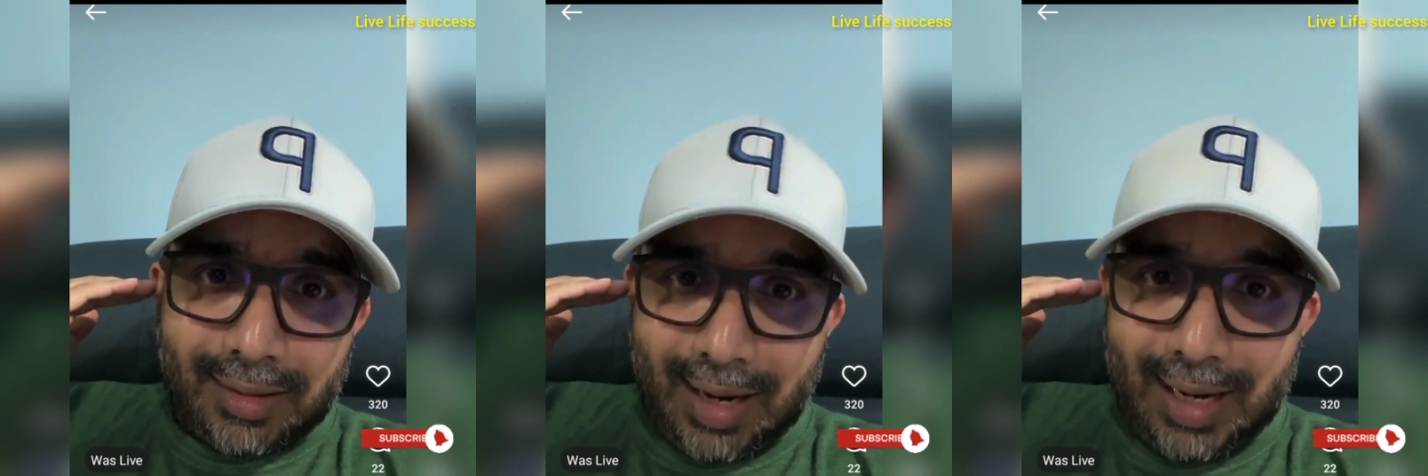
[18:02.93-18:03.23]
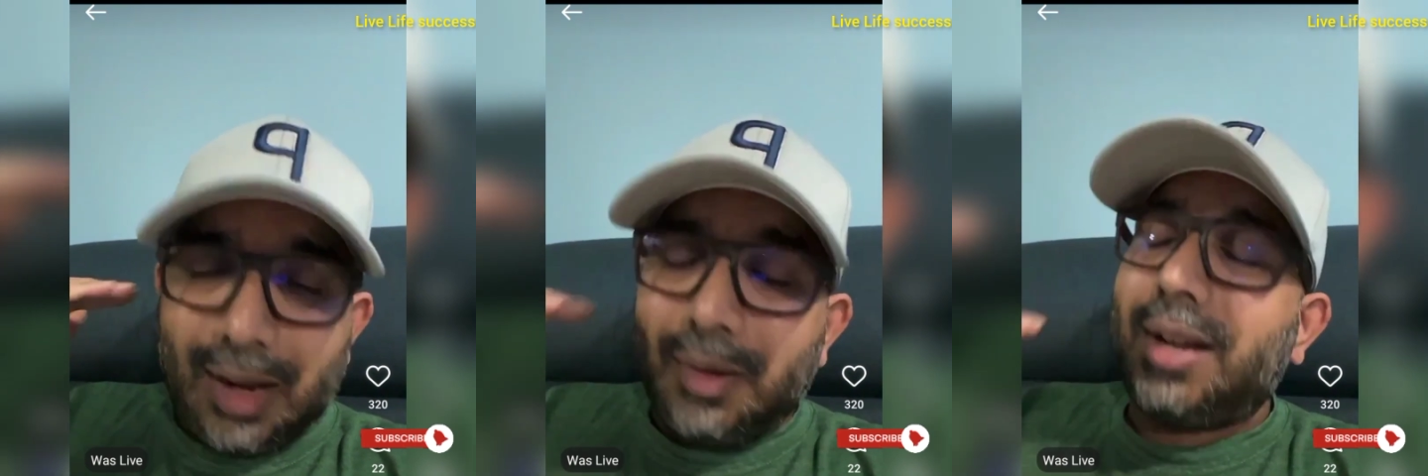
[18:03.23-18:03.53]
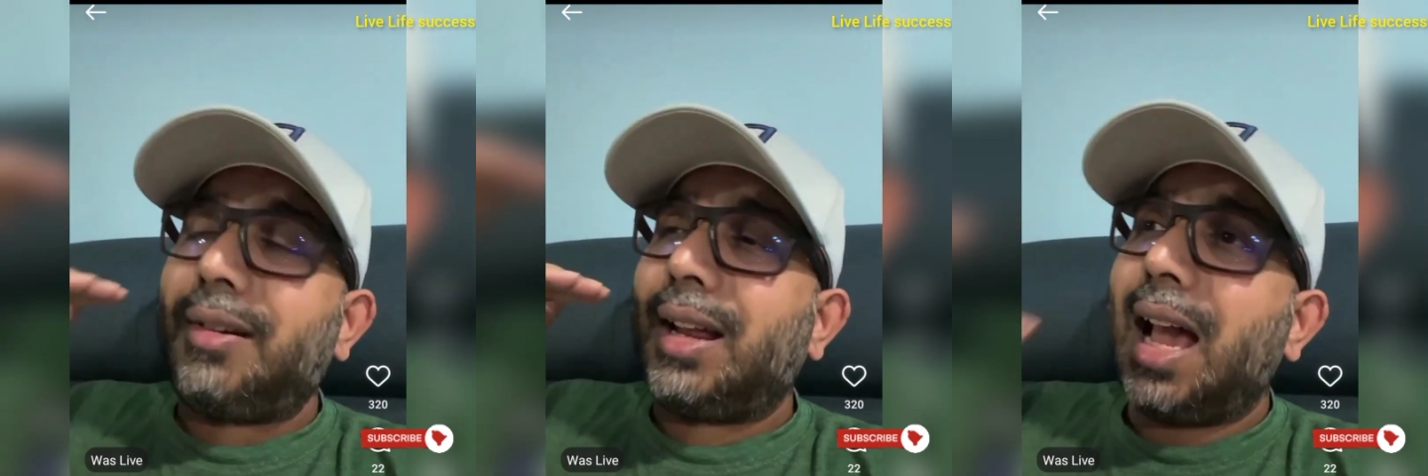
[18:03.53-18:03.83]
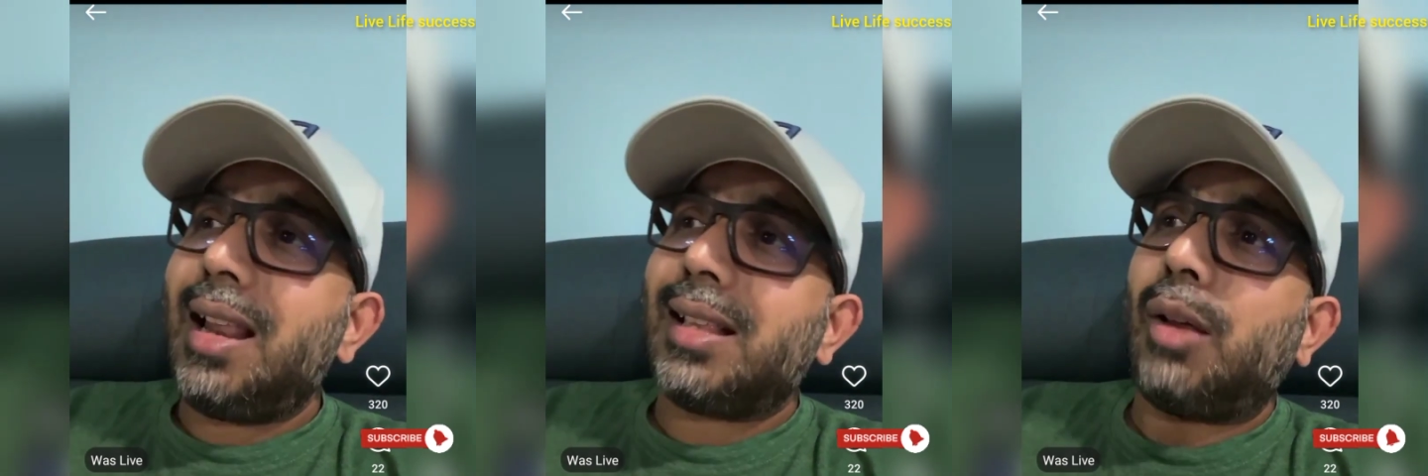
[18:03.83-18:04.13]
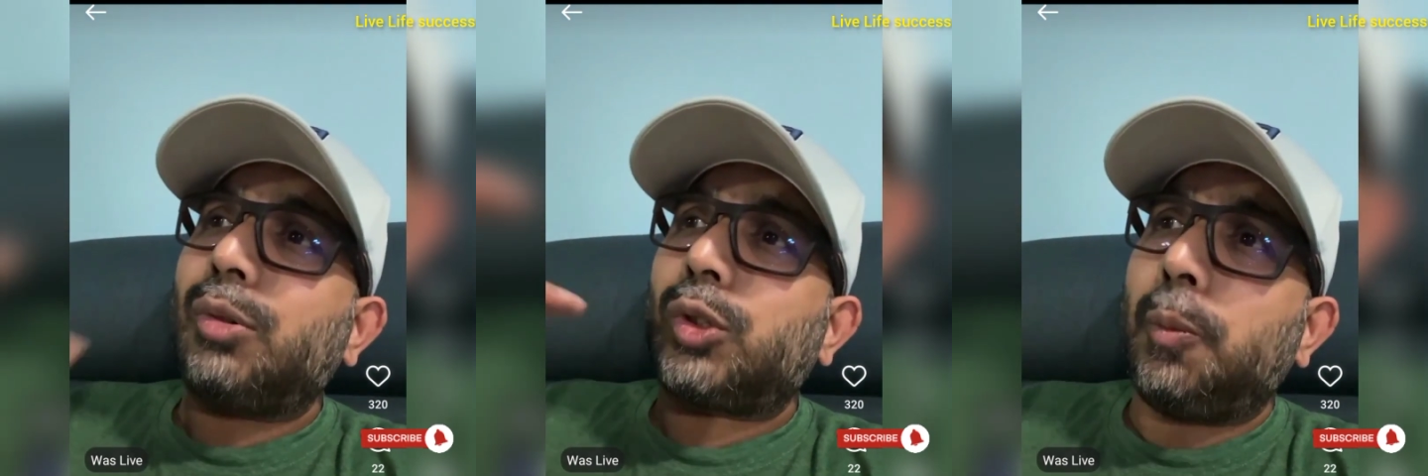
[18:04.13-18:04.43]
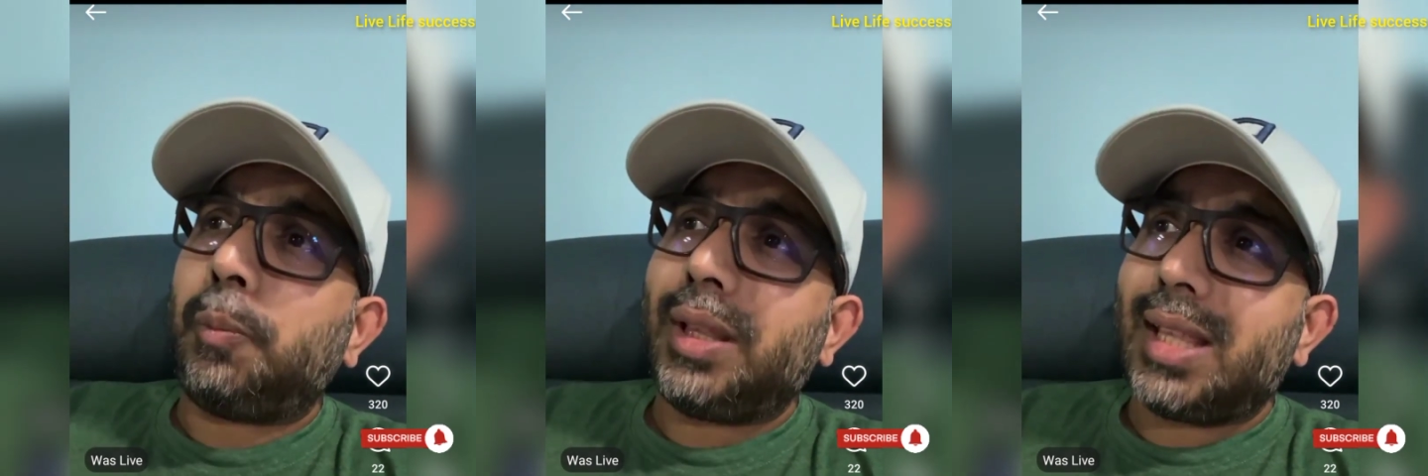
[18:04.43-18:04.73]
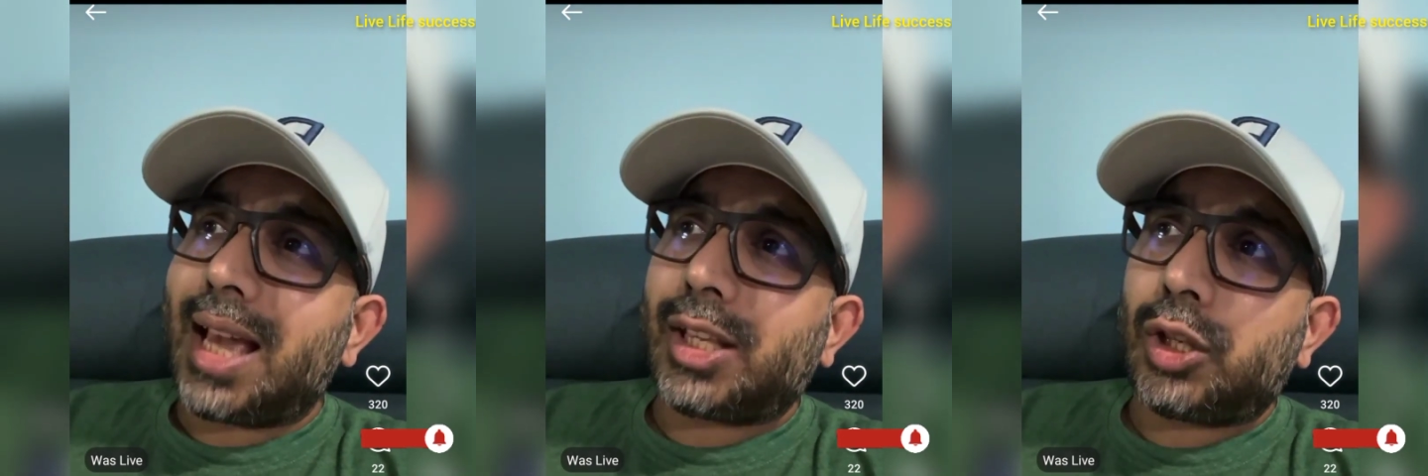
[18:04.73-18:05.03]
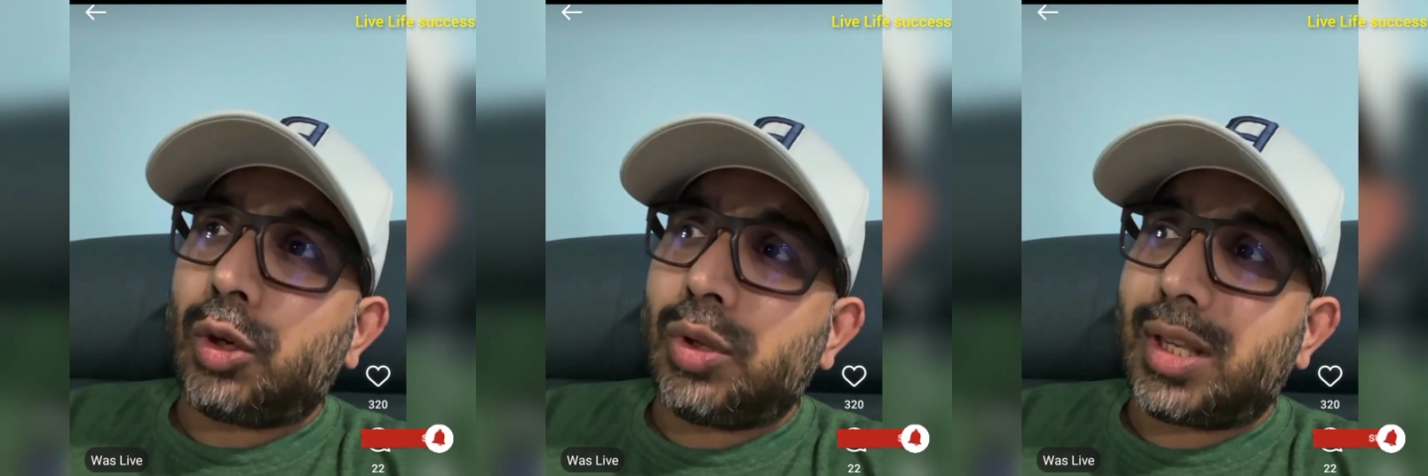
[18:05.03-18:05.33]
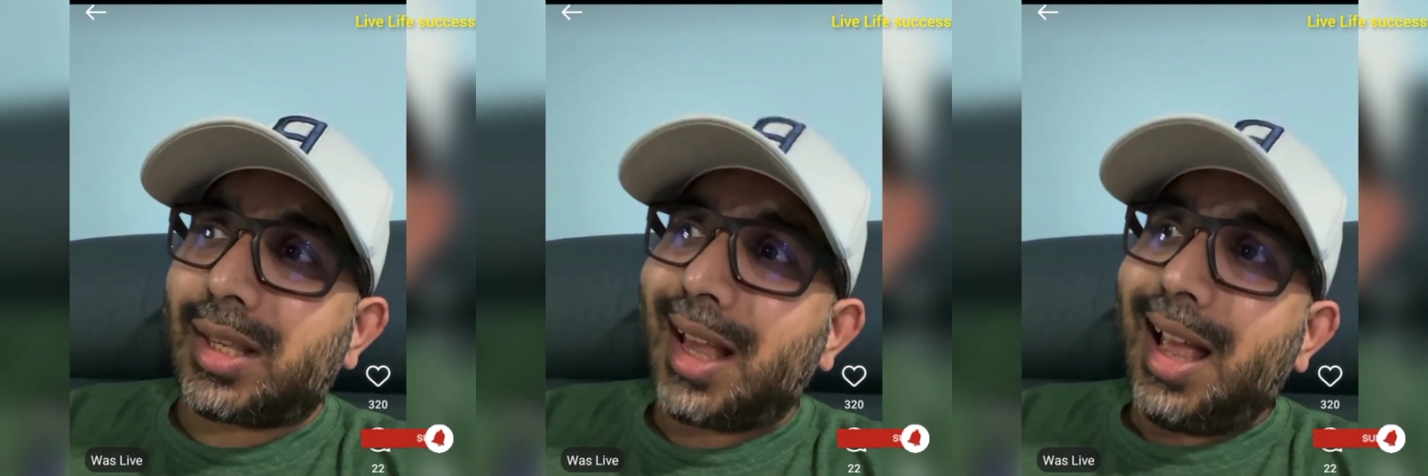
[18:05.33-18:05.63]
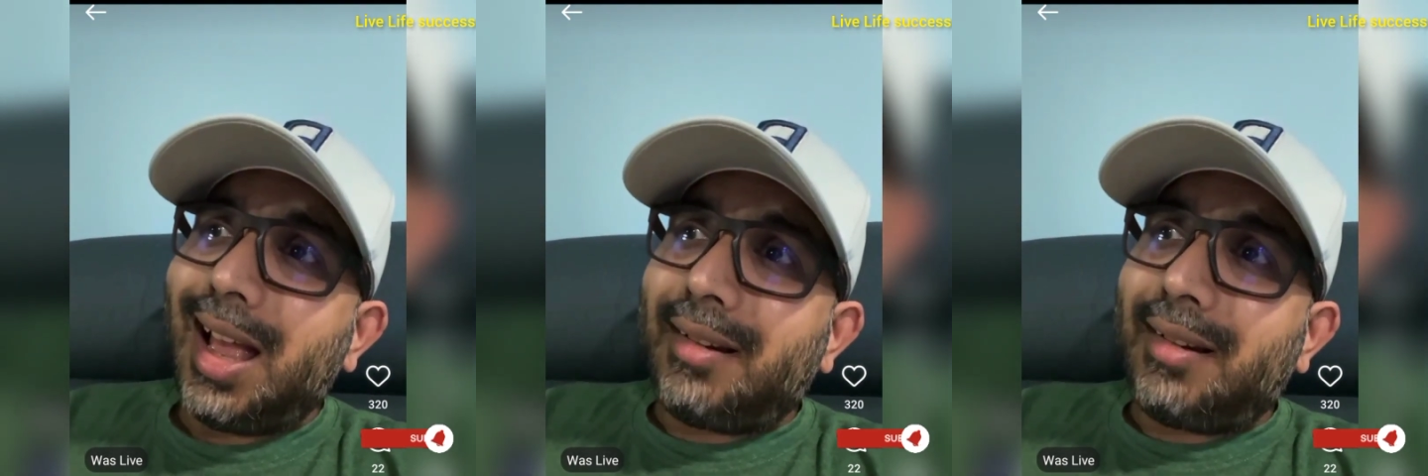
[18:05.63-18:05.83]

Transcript: All right, now regardless how stupid their excuse is,